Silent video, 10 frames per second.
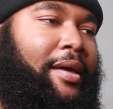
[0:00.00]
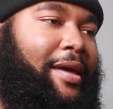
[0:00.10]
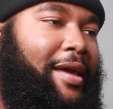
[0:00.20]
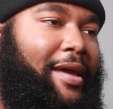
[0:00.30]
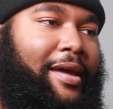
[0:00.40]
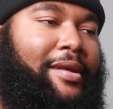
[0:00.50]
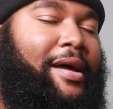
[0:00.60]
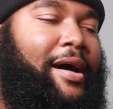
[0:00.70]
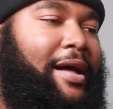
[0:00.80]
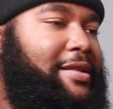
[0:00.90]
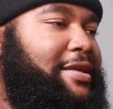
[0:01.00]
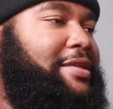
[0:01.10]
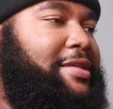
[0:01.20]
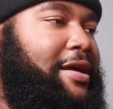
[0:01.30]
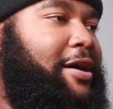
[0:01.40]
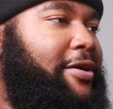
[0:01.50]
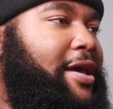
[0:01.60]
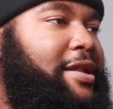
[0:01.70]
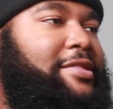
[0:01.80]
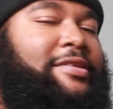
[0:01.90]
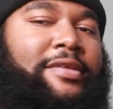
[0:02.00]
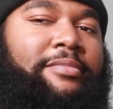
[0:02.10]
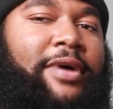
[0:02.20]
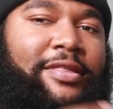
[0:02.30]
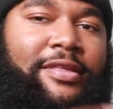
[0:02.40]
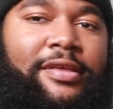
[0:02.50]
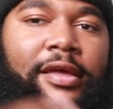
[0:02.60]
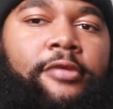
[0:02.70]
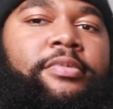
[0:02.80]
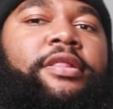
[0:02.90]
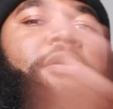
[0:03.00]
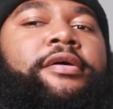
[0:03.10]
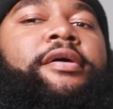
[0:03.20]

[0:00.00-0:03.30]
and I need to go ahead and just get my shit together. But look,